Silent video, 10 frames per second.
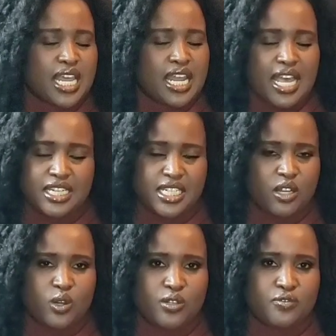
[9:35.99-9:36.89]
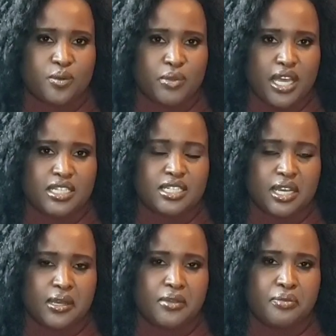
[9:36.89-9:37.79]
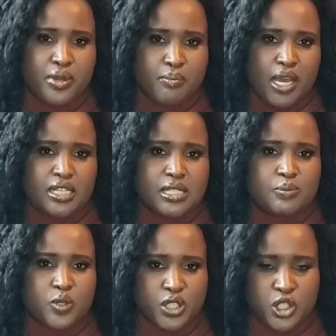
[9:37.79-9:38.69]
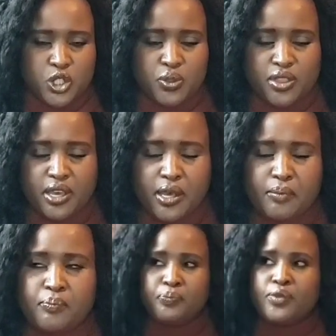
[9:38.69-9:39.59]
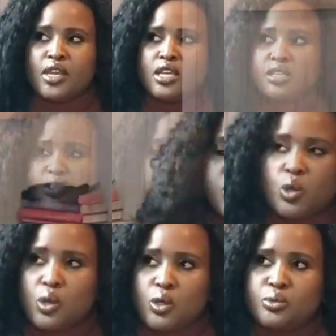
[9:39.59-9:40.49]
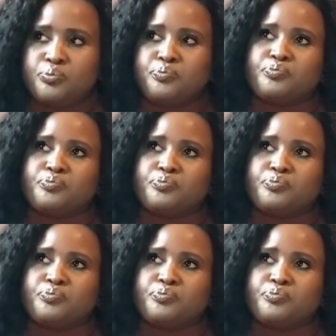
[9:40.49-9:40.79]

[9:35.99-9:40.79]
I learned a lot from that 3 months position there. So